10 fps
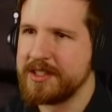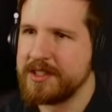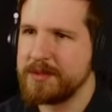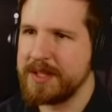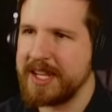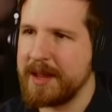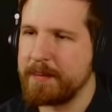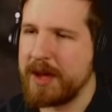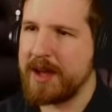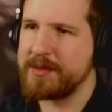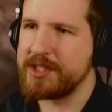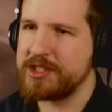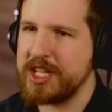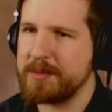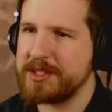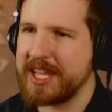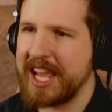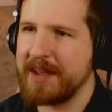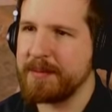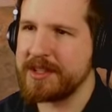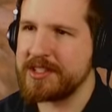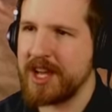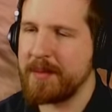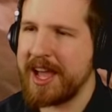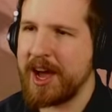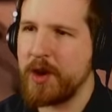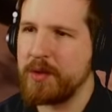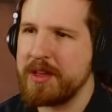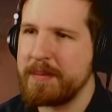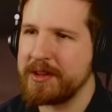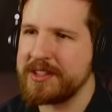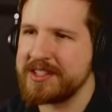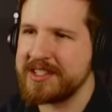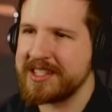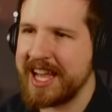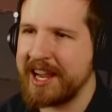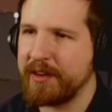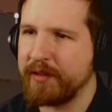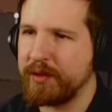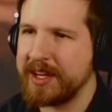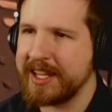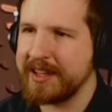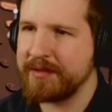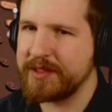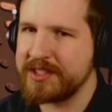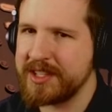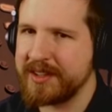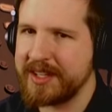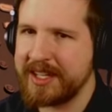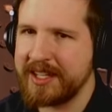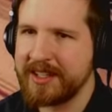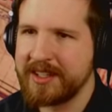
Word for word: So we get it, Bob's a cheapskate, but somehow they built this entire freaking facility.